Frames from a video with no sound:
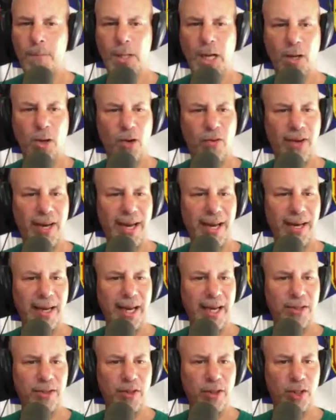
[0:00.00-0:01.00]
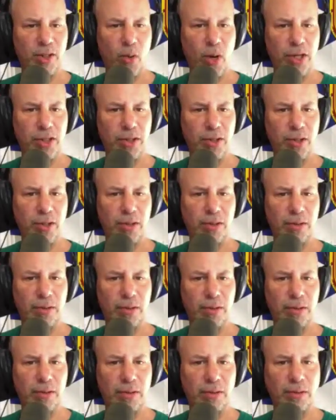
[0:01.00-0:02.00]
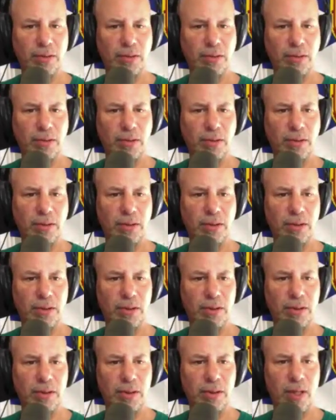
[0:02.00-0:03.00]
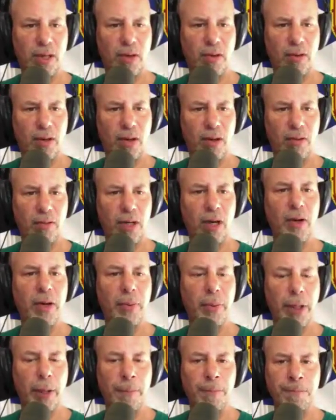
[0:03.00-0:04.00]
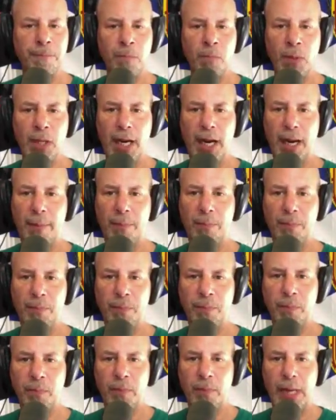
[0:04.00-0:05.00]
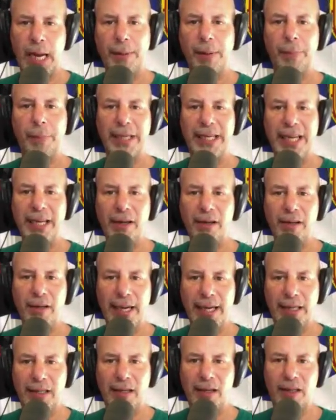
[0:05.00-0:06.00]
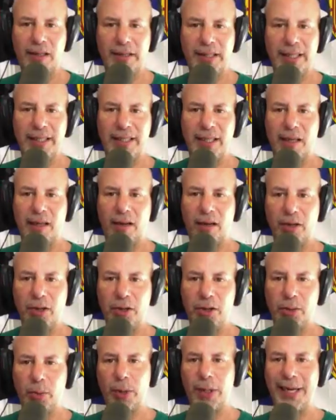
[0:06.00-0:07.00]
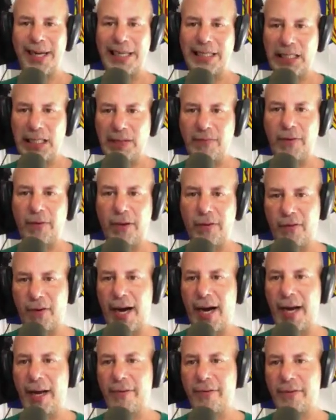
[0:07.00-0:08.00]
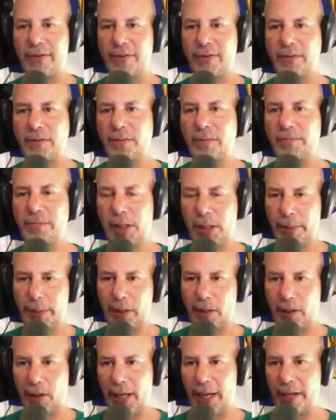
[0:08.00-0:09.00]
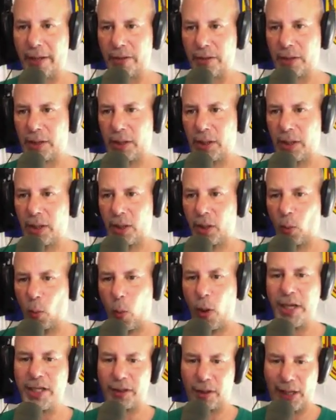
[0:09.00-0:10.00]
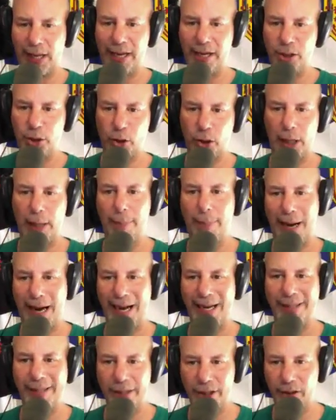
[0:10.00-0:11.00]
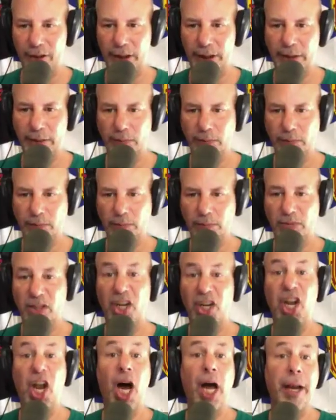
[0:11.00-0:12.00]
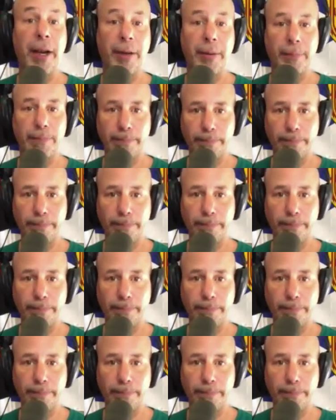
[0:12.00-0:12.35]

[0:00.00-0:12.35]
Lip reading: I don't know if I answered this question Here we go. I'm a beginner Nikon DSLR user with an 1855 millimeter lens. Which lens should I buy additionally? None.